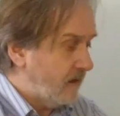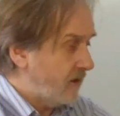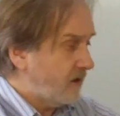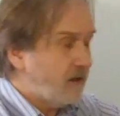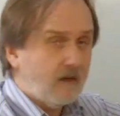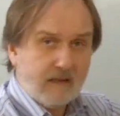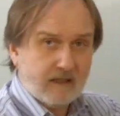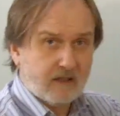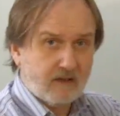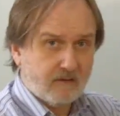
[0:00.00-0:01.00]
There's no
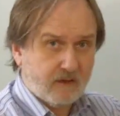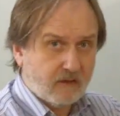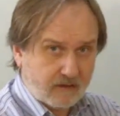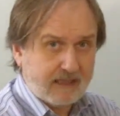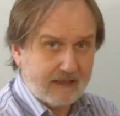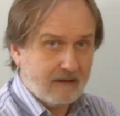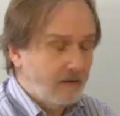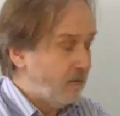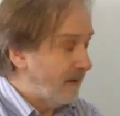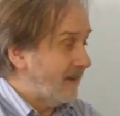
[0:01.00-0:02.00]
excuse for not getting
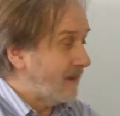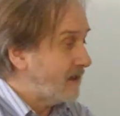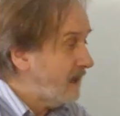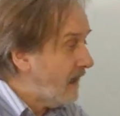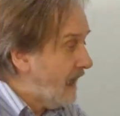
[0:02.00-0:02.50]
on with this.